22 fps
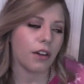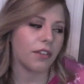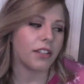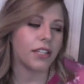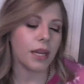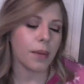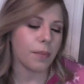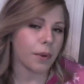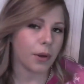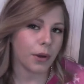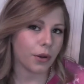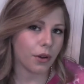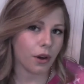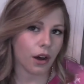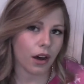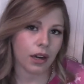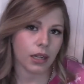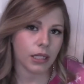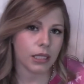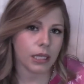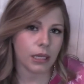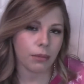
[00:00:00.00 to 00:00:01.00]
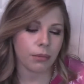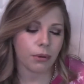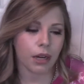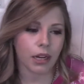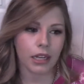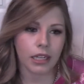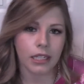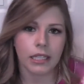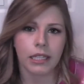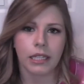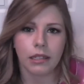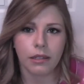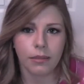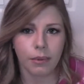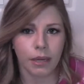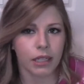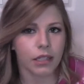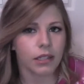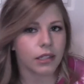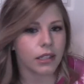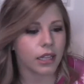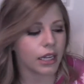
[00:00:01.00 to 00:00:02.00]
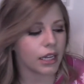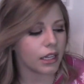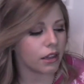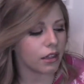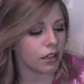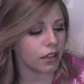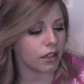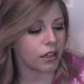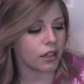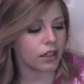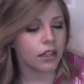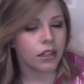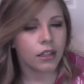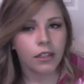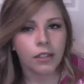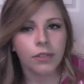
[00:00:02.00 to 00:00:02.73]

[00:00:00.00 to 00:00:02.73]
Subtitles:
typical Aussie products, it smells like their,